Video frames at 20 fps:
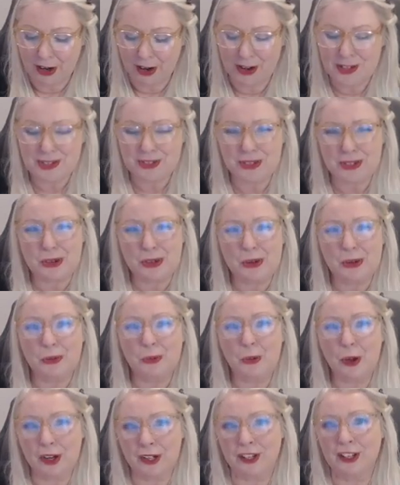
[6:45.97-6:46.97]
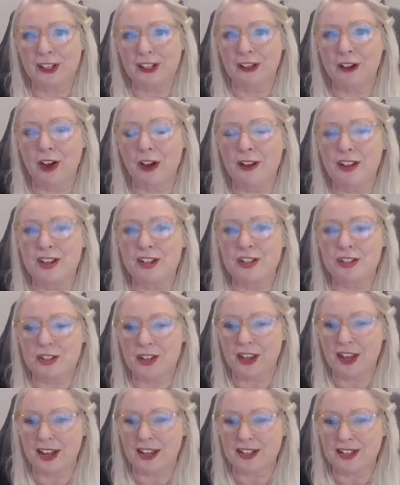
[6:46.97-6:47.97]
also want to acknowledge
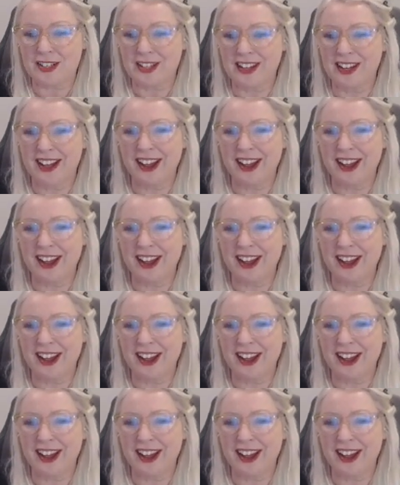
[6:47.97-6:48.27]
that